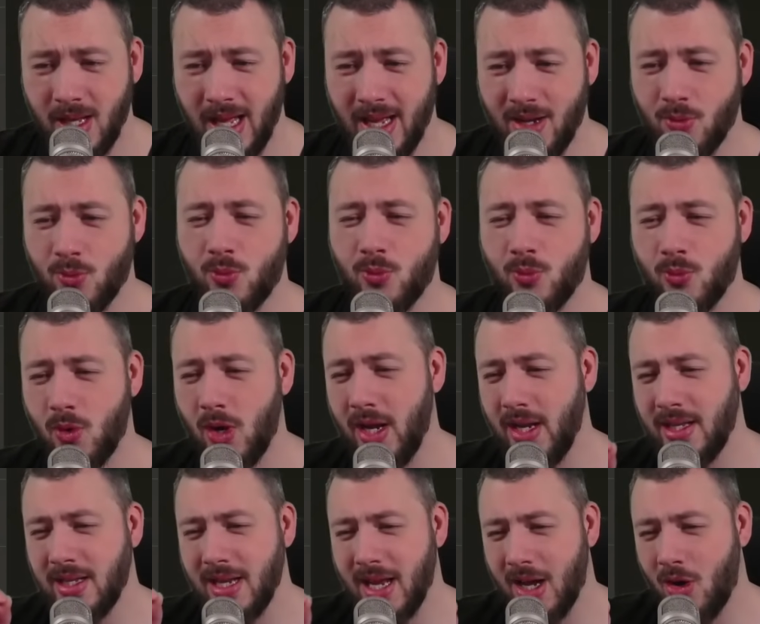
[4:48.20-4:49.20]
and
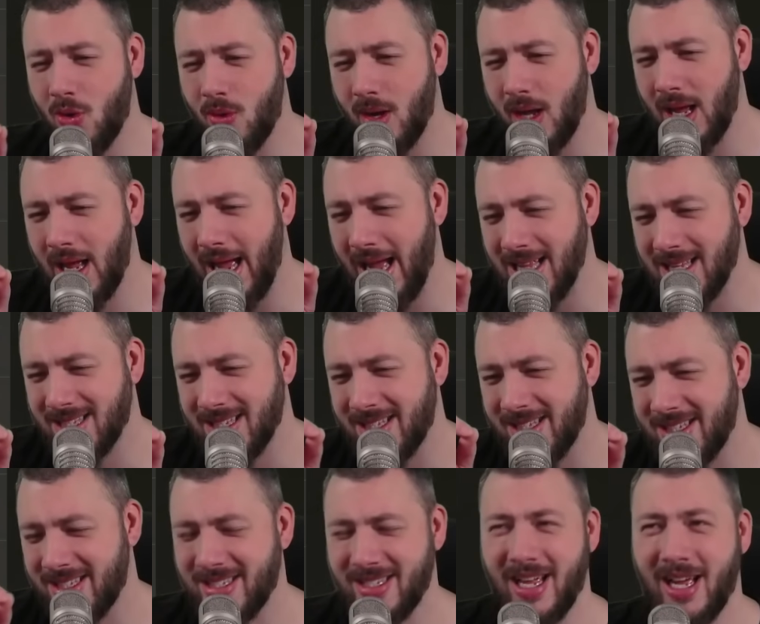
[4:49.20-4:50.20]
right now, as it
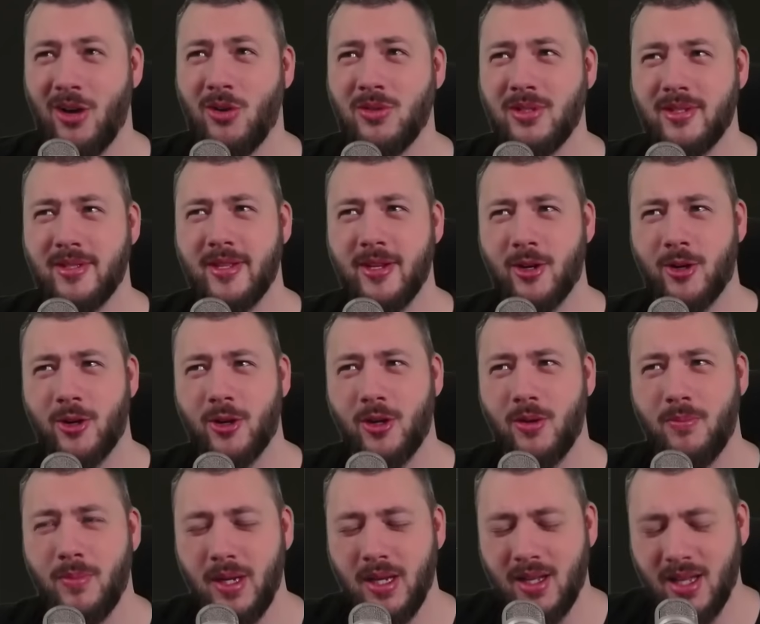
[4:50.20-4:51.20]
sounds, they're going to
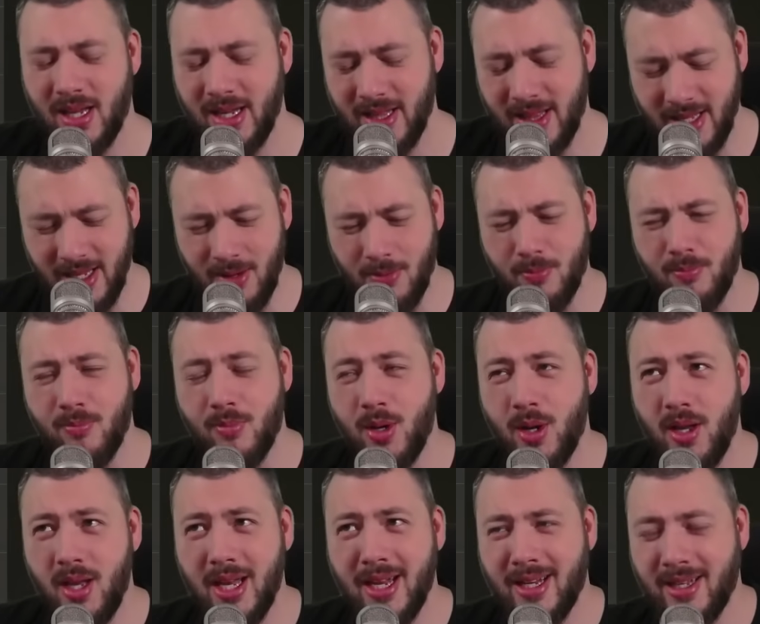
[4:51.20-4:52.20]
be like the
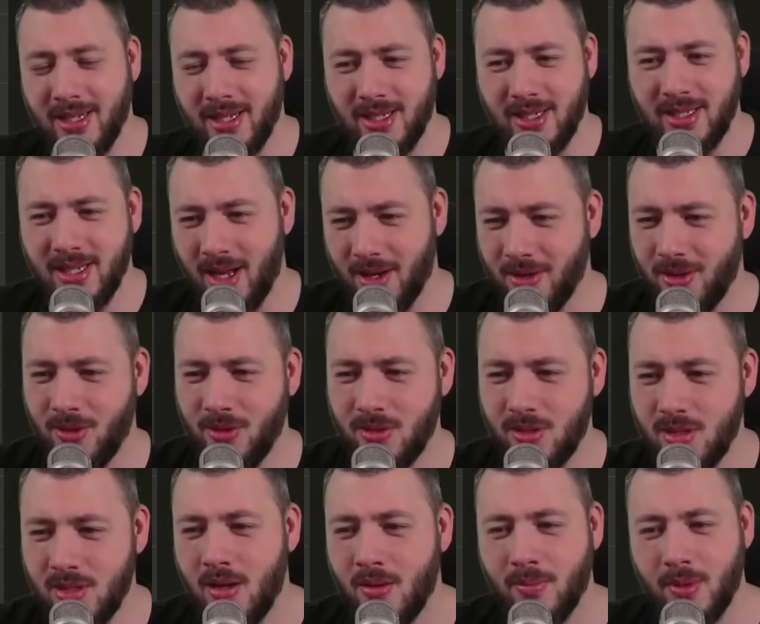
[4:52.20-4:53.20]
malignant
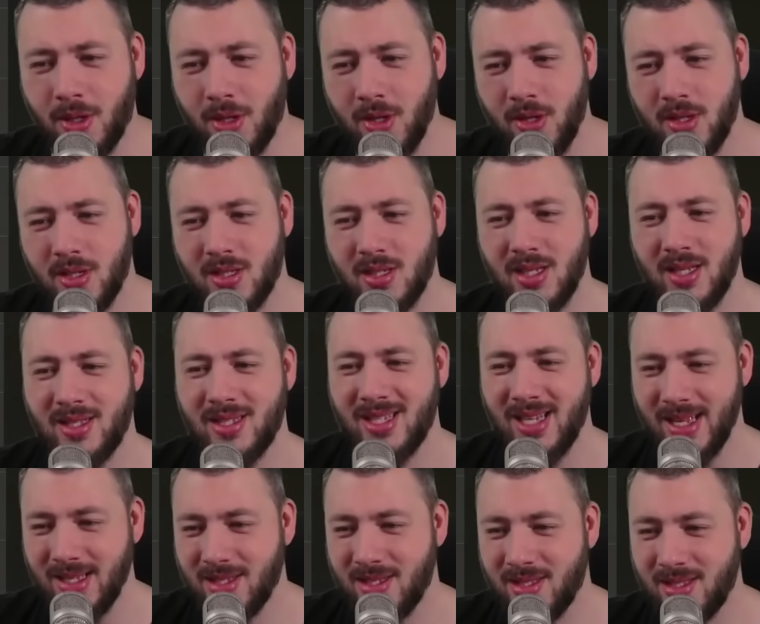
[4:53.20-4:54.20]
tunnels, because it
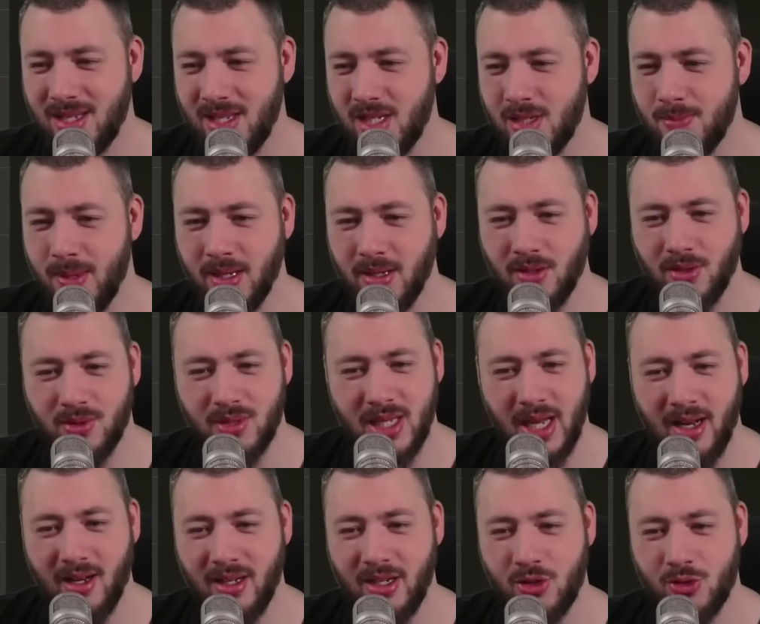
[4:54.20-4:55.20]
says dismantle
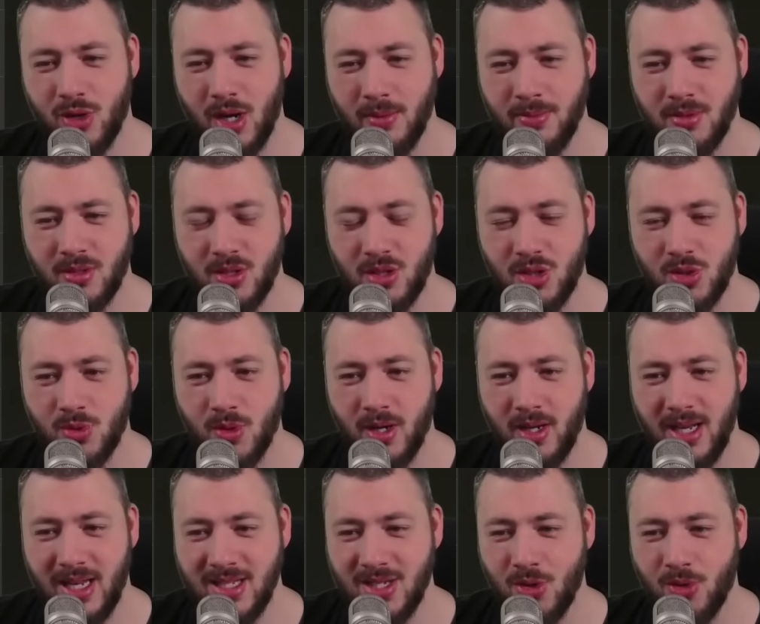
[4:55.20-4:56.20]
deadly traps, destroy
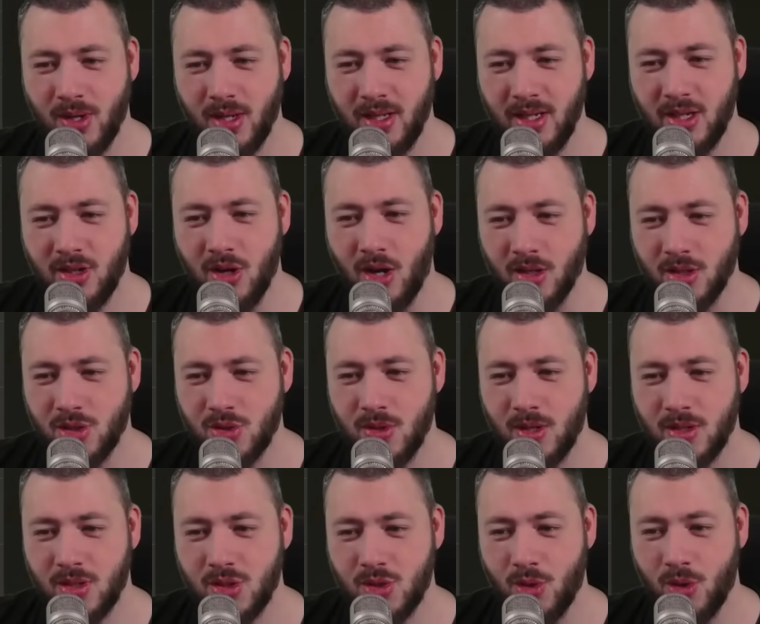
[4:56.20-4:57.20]
lesser and elite
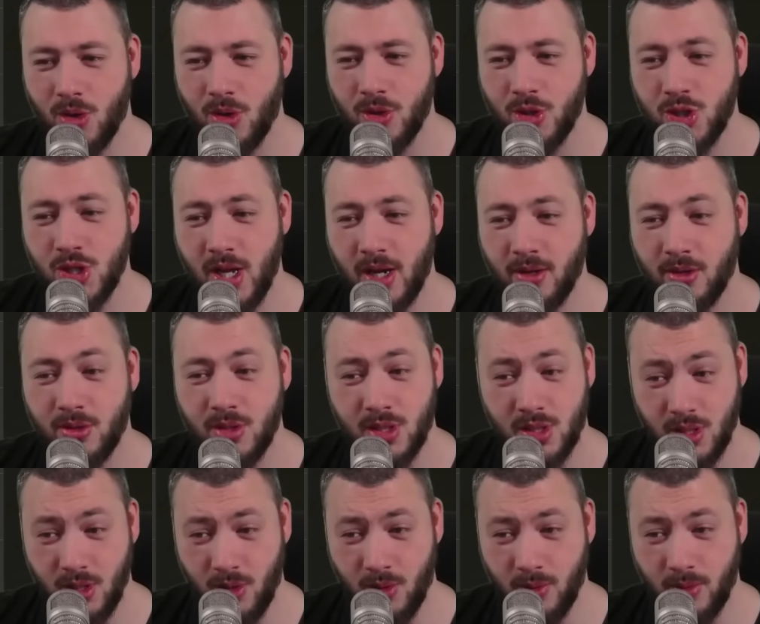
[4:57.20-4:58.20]
constructs to earn shattered
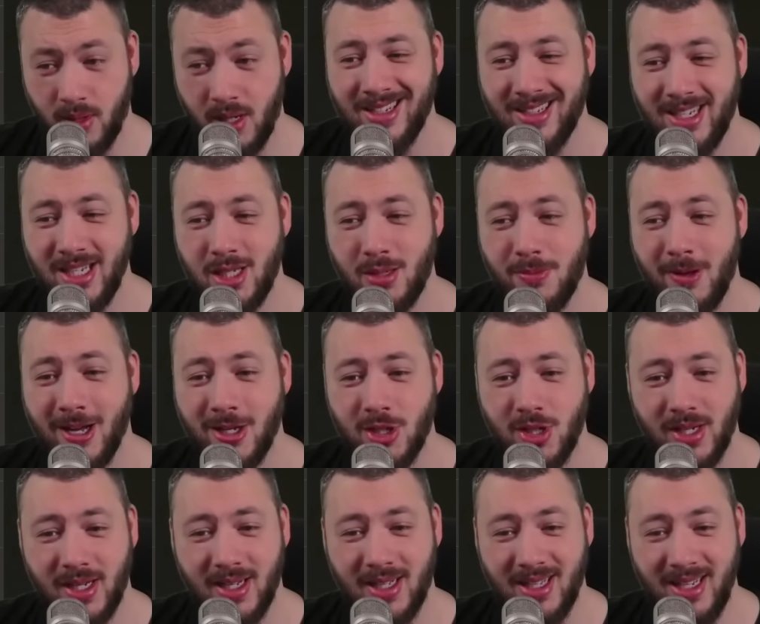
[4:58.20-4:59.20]
stone.
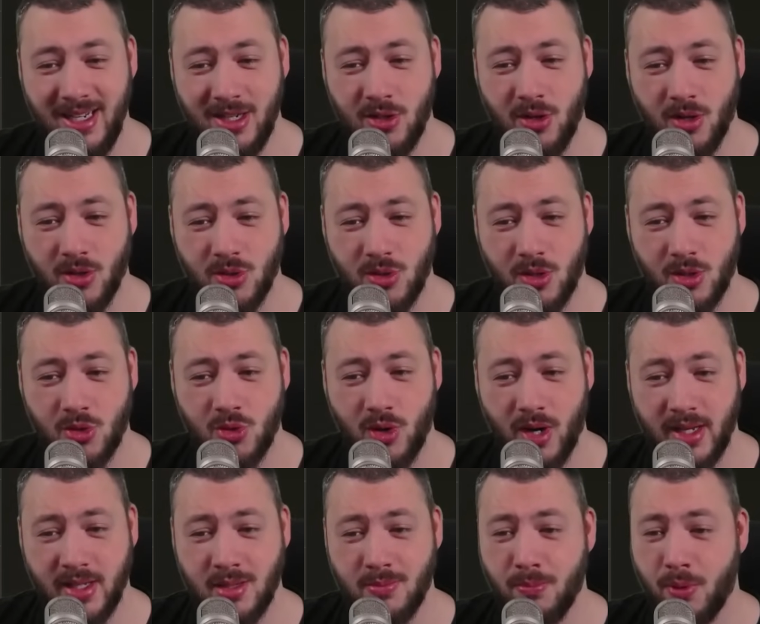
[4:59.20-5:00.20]
Dispatching elite constructs
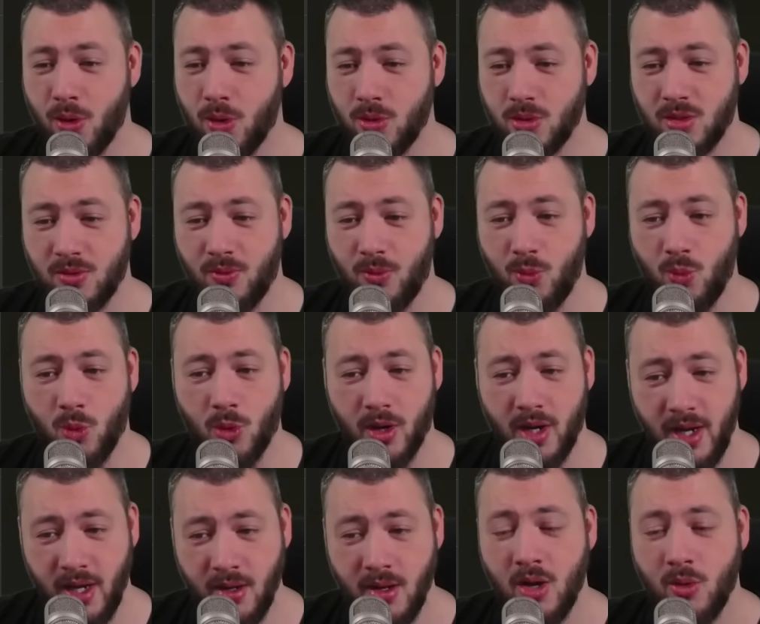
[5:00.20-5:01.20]
grants pearls of
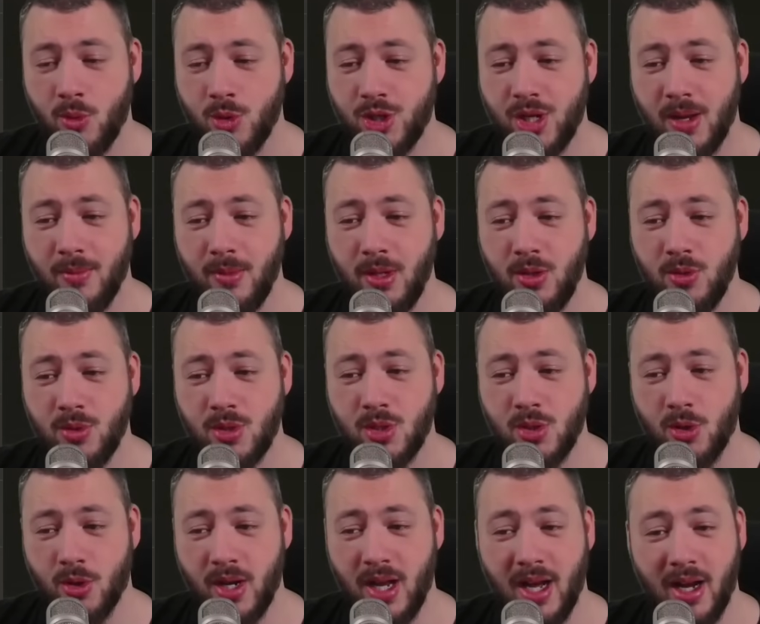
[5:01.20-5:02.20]
warding, which can be used to
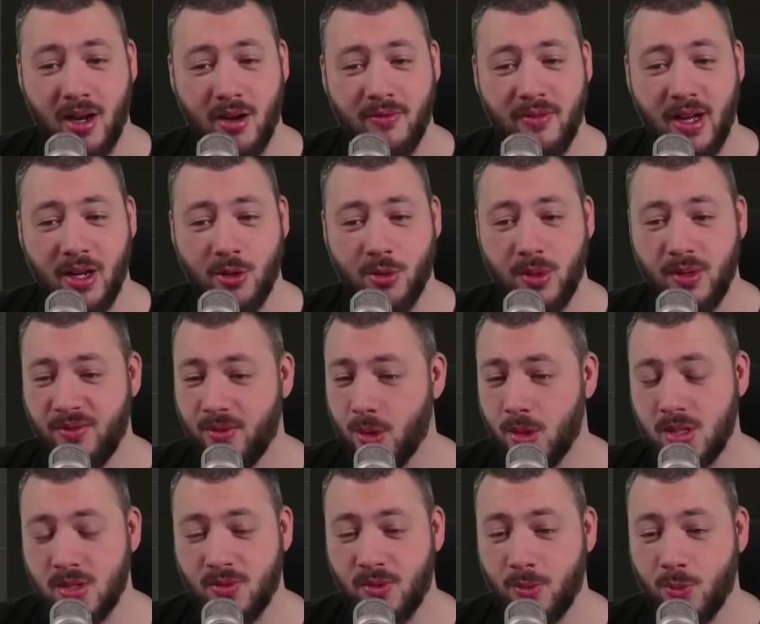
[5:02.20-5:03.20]
earn higher value
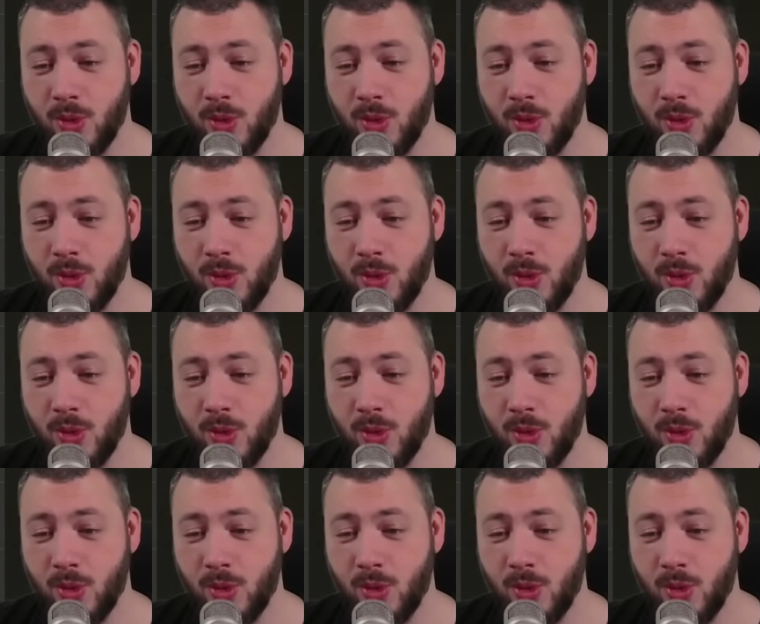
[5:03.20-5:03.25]
reverts from